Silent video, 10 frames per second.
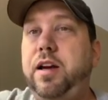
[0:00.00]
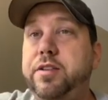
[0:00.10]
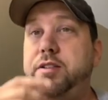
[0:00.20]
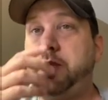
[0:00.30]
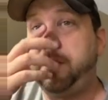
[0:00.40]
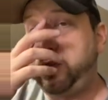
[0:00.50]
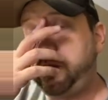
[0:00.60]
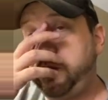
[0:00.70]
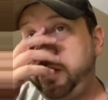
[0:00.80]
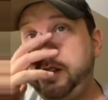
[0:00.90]
like this
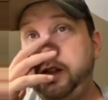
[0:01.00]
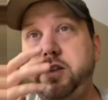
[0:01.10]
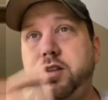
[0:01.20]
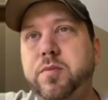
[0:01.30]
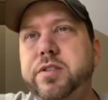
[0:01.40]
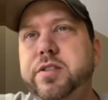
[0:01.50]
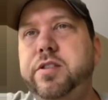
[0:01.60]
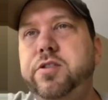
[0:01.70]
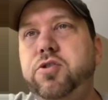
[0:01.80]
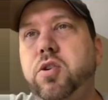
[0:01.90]
commercial. This is a good commercial. This
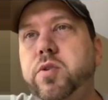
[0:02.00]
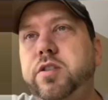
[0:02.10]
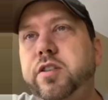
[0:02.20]
is the Star Wars